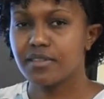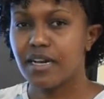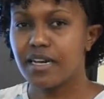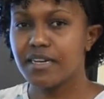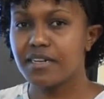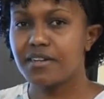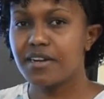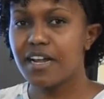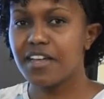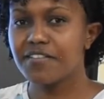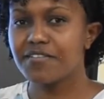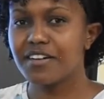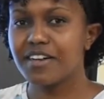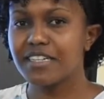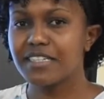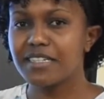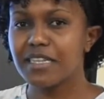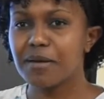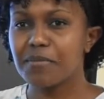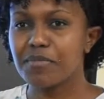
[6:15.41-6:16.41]
A driver
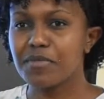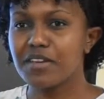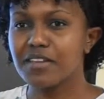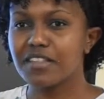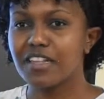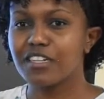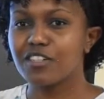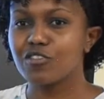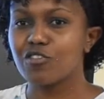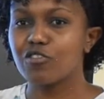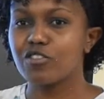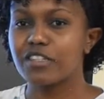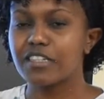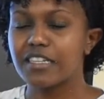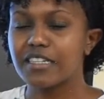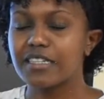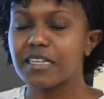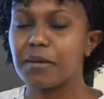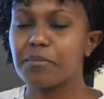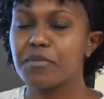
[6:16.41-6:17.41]
is something that
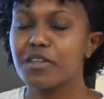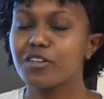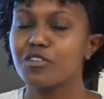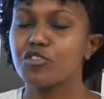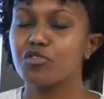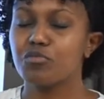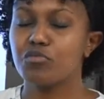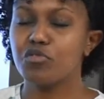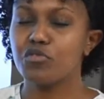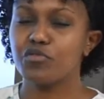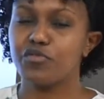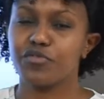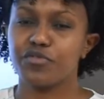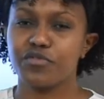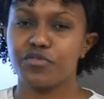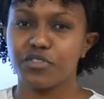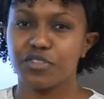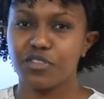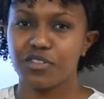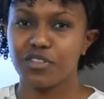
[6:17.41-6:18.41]
causes something to
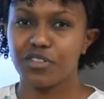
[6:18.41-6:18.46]
move.